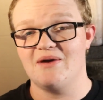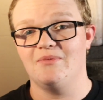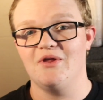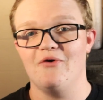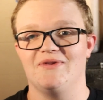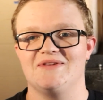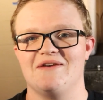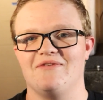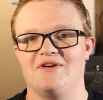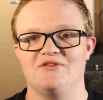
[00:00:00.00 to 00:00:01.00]
down below and let's
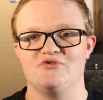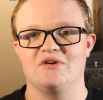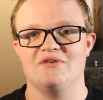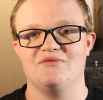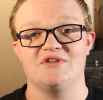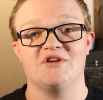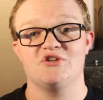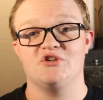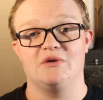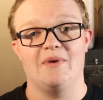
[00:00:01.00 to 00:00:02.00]
have a constructive
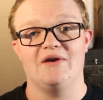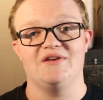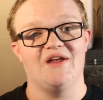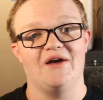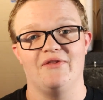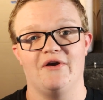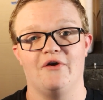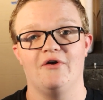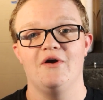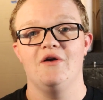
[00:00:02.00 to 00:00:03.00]
discussion about it down
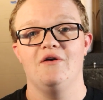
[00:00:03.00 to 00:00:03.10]
there.